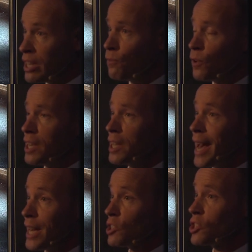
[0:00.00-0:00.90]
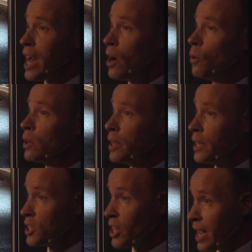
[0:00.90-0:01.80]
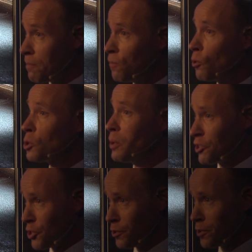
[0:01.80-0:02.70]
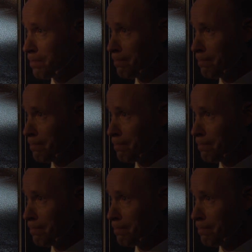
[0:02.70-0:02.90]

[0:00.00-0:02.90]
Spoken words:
briefing, and it's now time for questions.